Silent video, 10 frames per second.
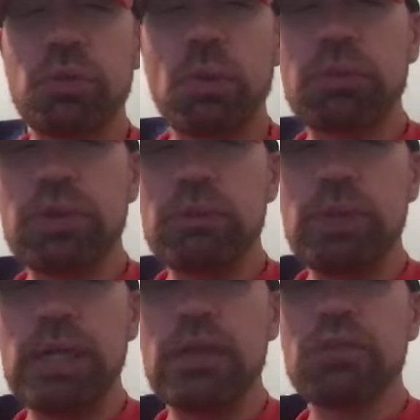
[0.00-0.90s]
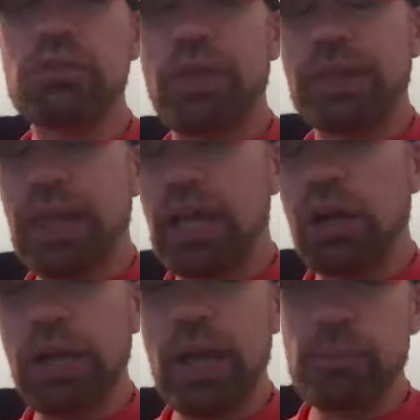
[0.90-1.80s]
supposed to meet, so that they
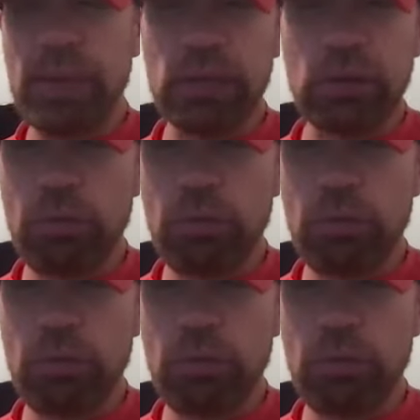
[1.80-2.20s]
could get me into